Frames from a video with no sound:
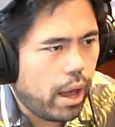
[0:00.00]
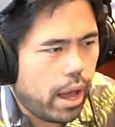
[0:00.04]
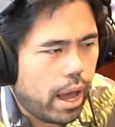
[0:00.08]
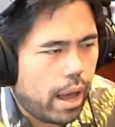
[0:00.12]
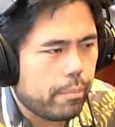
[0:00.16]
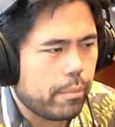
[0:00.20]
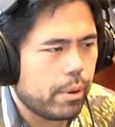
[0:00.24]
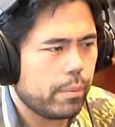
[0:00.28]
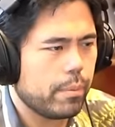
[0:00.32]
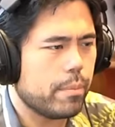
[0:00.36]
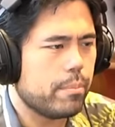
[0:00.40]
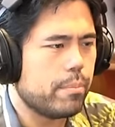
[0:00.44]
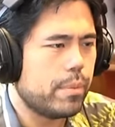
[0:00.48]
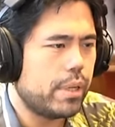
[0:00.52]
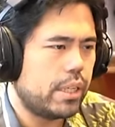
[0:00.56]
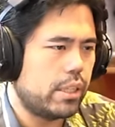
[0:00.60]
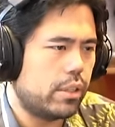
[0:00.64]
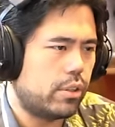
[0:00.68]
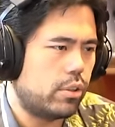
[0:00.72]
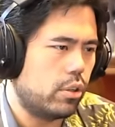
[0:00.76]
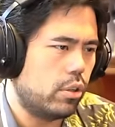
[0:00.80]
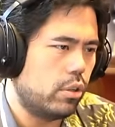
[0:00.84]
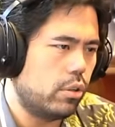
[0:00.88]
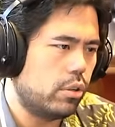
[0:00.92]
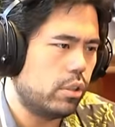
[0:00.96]
I'm up a minute
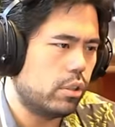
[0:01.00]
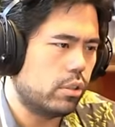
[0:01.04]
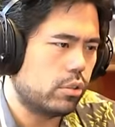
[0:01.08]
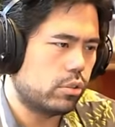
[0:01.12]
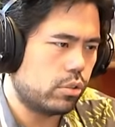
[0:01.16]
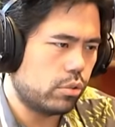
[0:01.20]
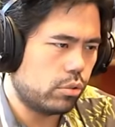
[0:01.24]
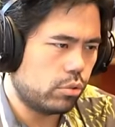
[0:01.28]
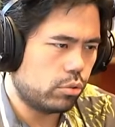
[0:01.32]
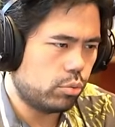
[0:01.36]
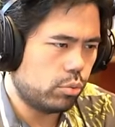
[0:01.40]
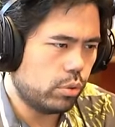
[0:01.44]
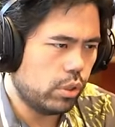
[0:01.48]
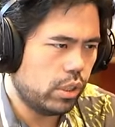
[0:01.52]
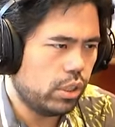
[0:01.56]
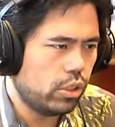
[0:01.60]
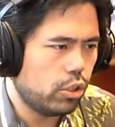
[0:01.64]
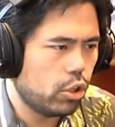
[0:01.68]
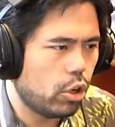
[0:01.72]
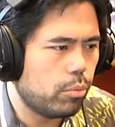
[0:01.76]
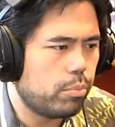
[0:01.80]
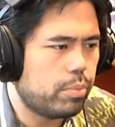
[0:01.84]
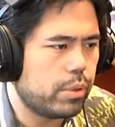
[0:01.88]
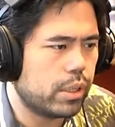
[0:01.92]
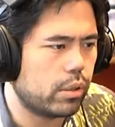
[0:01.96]
though here so there's really
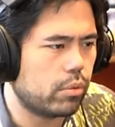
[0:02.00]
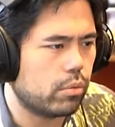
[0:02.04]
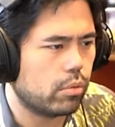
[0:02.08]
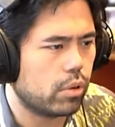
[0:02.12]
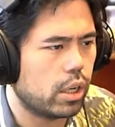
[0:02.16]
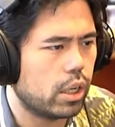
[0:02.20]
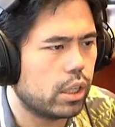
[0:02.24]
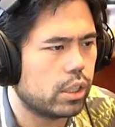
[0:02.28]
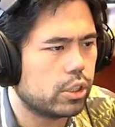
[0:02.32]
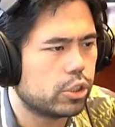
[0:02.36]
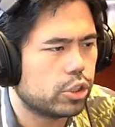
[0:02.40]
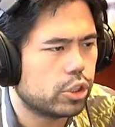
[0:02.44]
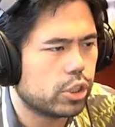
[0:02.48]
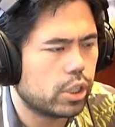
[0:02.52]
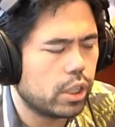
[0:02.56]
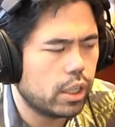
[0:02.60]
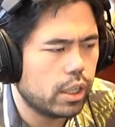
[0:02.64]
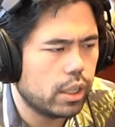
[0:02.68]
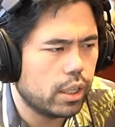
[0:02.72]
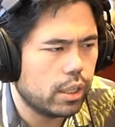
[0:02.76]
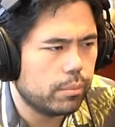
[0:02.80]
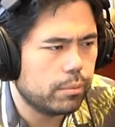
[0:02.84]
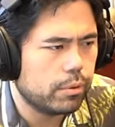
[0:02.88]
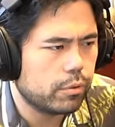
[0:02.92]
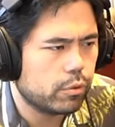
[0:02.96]
no big rush
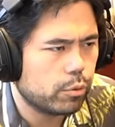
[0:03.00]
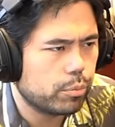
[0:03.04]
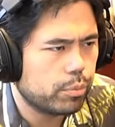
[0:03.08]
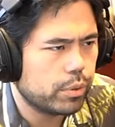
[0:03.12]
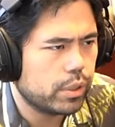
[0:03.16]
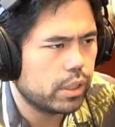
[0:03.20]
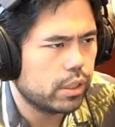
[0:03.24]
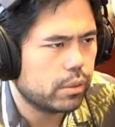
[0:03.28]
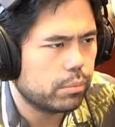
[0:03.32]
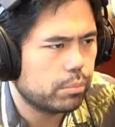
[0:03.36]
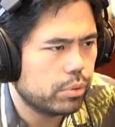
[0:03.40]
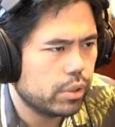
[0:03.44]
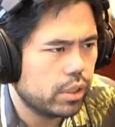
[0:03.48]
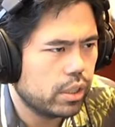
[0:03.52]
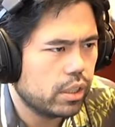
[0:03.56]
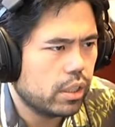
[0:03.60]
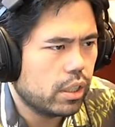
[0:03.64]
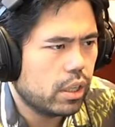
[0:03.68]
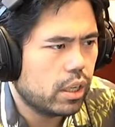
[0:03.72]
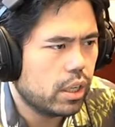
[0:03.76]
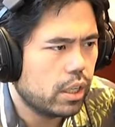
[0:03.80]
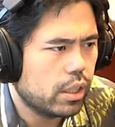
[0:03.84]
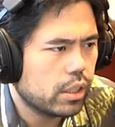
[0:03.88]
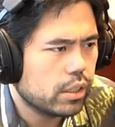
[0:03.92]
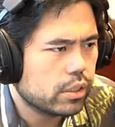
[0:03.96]
um, if we're being completely
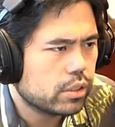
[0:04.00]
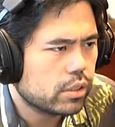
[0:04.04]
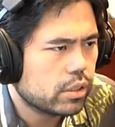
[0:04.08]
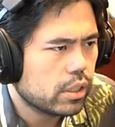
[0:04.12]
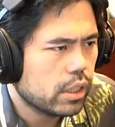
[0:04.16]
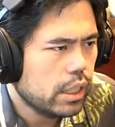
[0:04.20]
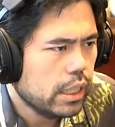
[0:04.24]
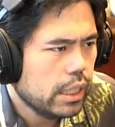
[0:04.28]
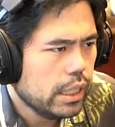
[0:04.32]
honest